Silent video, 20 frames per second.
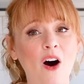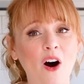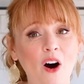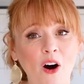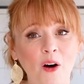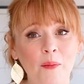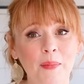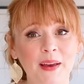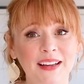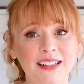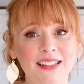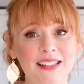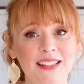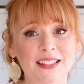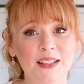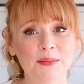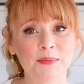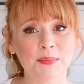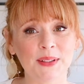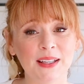all baked
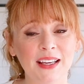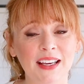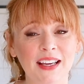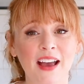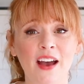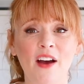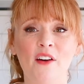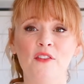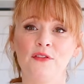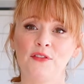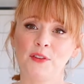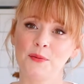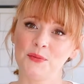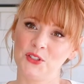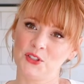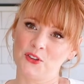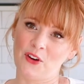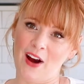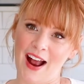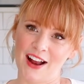simply from
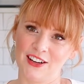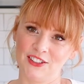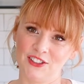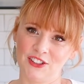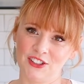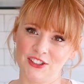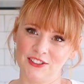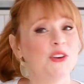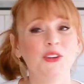scratch.